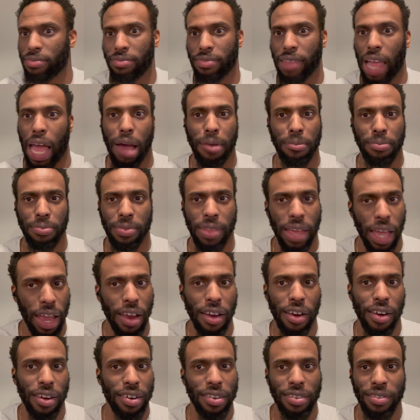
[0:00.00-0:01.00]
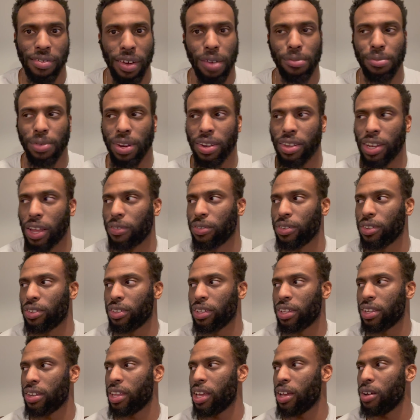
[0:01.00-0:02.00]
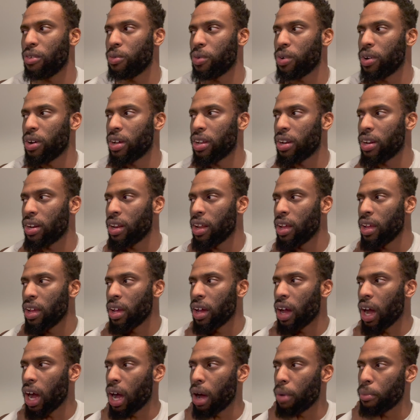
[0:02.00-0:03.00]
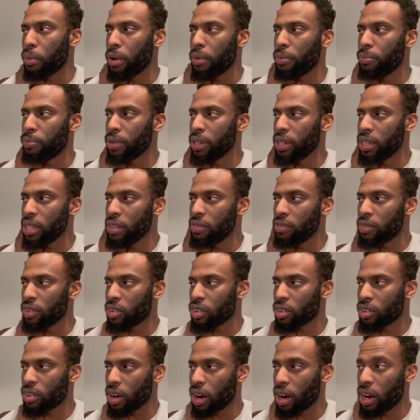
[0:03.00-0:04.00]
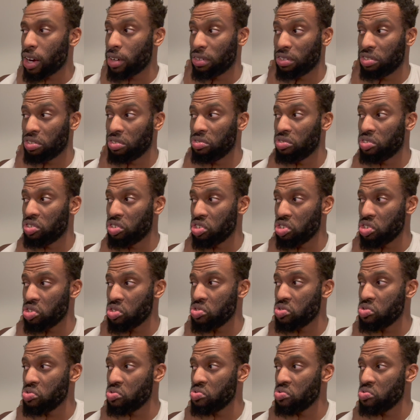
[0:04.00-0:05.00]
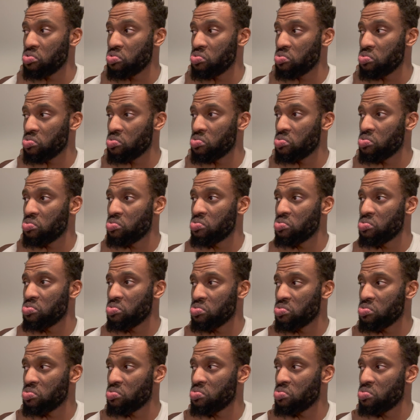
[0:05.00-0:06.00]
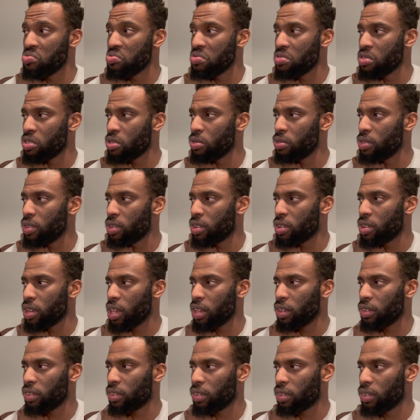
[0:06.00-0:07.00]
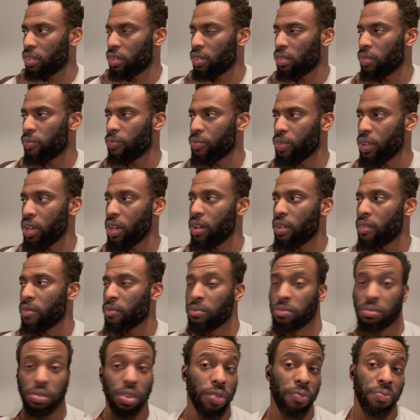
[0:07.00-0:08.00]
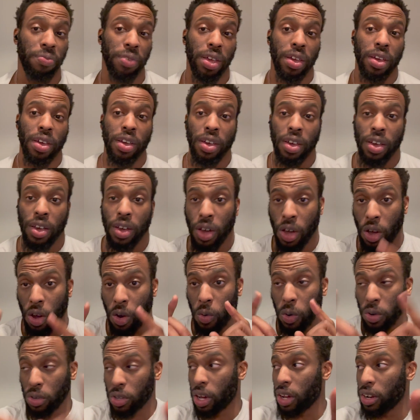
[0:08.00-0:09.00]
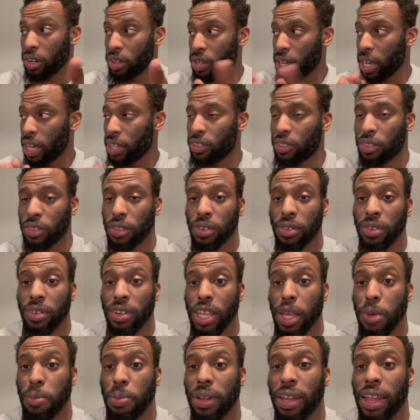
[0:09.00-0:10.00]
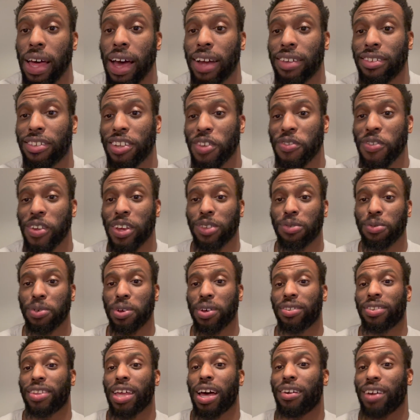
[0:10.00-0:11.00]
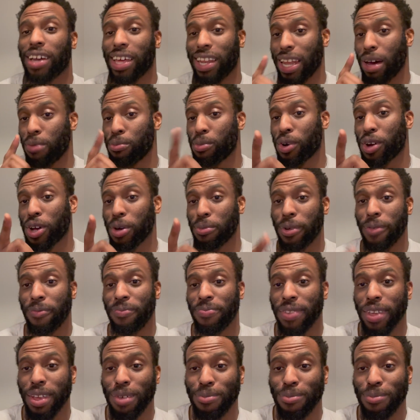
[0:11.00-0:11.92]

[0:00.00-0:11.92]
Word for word: I'm there. I'm going to definitely see it day one. Um, I believe it starts June, June the 6th. Yeah. So we'll talk to you guys soon. Keep it locked. JVS Wing Style. Got a lot more coming.